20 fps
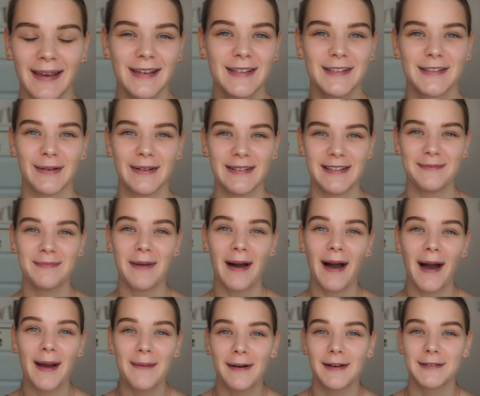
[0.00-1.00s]
So I did my
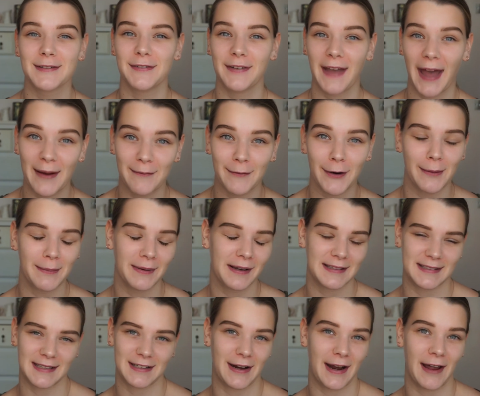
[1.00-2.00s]
eyebrows off camera
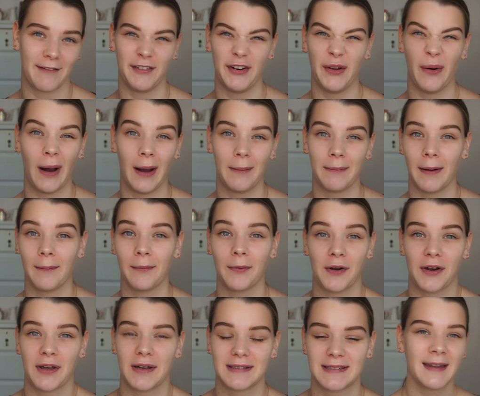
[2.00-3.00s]
because I don't have a new eyebrow
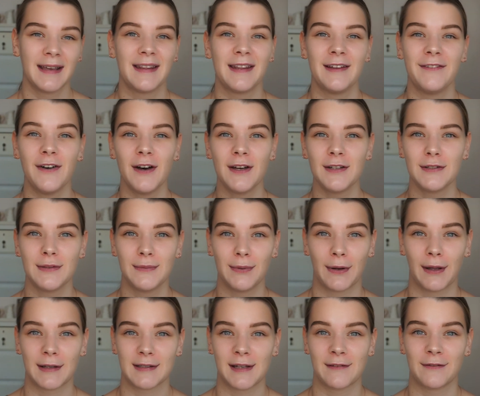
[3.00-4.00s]
product. The first new
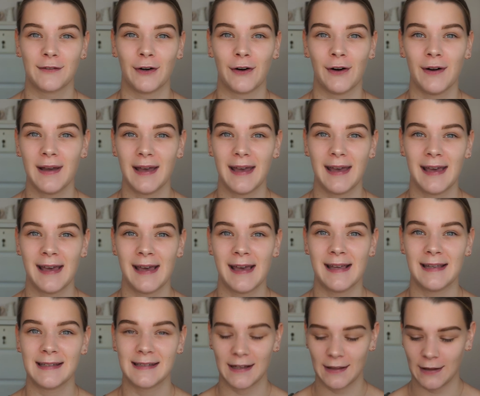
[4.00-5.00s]
product I've got
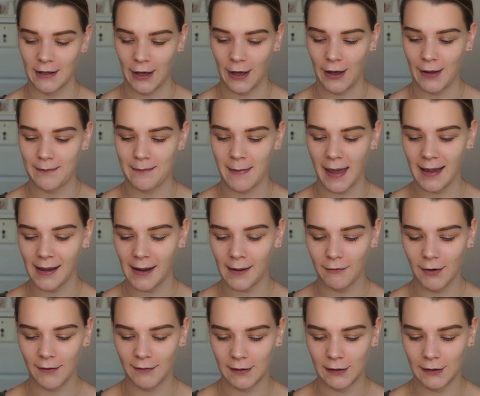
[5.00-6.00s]
is the Makeup
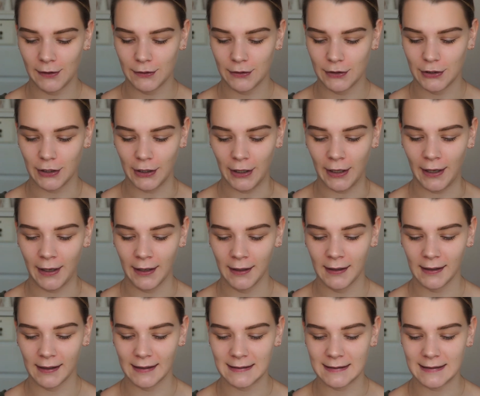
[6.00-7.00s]

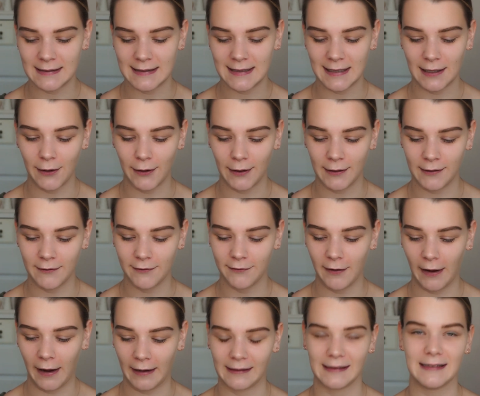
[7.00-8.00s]
Revolution Conceal and
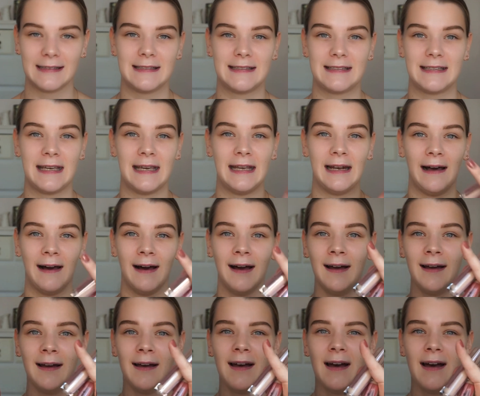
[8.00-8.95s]
Define Concealer.